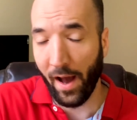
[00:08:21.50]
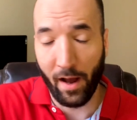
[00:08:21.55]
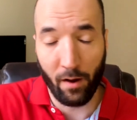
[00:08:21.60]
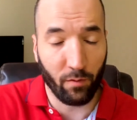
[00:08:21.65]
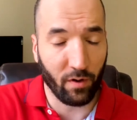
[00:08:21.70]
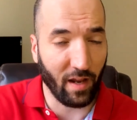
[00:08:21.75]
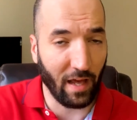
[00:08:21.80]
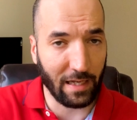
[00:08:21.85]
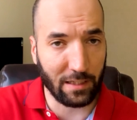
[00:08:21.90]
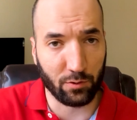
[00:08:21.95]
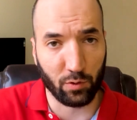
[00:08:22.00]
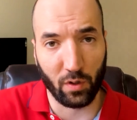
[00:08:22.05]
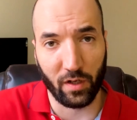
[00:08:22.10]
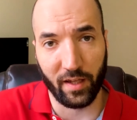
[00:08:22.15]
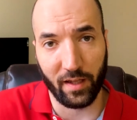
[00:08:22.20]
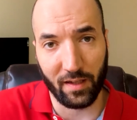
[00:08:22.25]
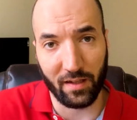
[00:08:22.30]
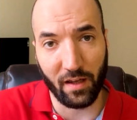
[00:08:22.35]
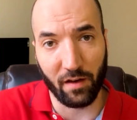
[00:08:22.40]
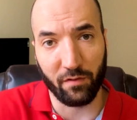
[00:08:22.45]
I would
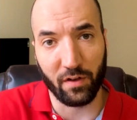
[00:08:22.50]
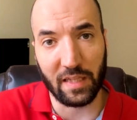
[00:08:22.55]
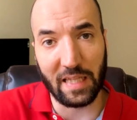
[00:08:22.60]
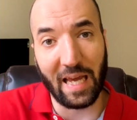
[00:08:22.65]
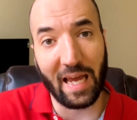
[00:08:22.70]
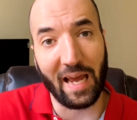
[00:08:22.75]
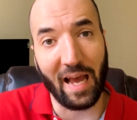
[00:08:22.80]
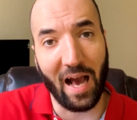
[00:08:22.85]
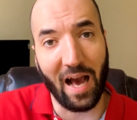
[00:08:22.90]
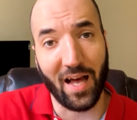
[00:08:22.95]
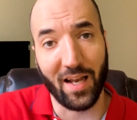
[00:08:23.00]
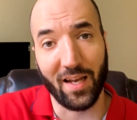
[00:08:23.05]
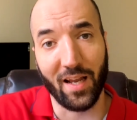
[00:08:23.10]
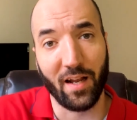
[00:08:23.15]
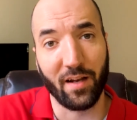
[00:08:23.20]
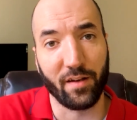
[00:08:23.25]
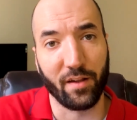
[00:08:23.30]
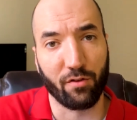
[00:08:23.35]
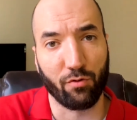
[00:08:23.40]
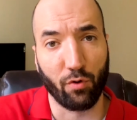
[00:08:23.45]
actually give it a
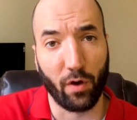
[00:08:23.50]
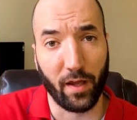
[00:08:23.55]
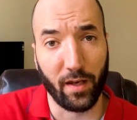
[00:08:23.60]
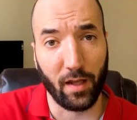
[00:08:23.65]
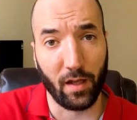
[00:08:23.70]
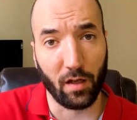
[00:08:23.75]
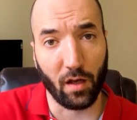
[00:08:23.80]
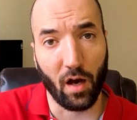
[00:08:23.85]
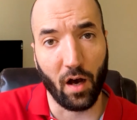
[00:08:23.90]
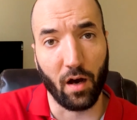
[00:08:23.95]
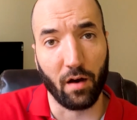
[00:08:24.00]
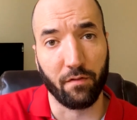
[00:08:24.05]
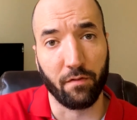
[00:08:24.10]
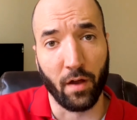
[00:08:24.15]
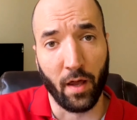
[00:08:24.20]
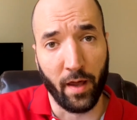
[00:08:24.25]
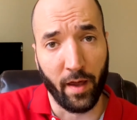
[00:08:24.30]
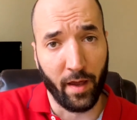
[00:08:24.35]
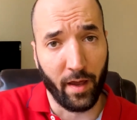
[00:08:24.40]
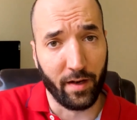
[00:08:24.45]
halalness rating
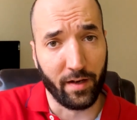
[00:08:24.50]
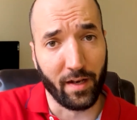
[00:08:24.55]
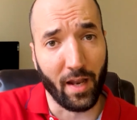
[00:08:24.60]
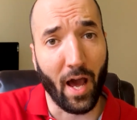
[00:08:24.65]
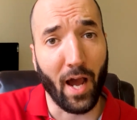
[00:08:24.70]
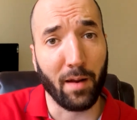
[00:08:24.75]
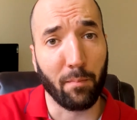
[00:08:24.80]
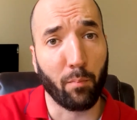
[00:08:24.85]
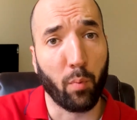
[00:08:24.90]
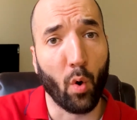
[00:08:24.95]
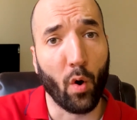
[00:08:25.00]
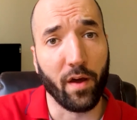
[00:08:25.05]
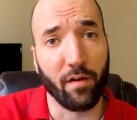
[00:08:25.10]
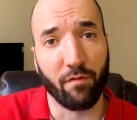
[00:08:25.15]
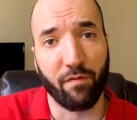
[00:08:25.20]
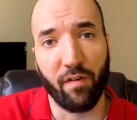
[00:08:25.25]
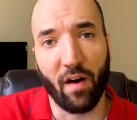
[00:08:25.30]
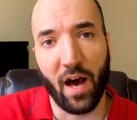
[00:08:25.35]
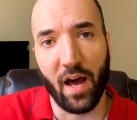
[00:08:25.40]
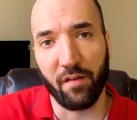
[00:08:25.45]
of
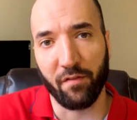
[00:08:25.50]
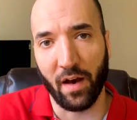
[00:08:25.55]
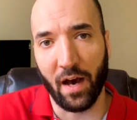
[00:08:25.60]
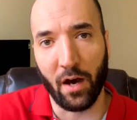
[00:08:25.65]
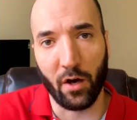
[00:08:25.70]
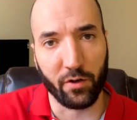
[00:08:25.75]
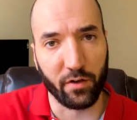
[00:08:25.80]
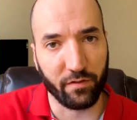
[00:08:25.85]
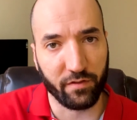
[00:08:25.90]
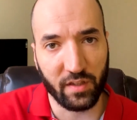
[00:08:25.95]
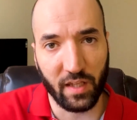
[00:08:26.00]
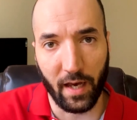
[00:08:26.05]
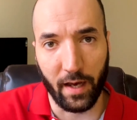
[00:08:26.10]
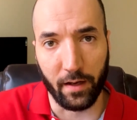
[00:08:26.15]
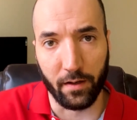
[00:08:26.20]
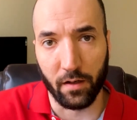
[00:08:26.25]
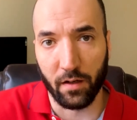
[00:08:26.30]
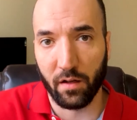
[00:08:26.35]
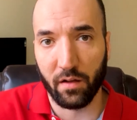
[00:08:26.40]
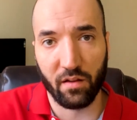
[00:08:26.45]
9.5 out of
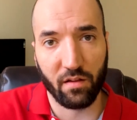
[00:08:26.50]
10.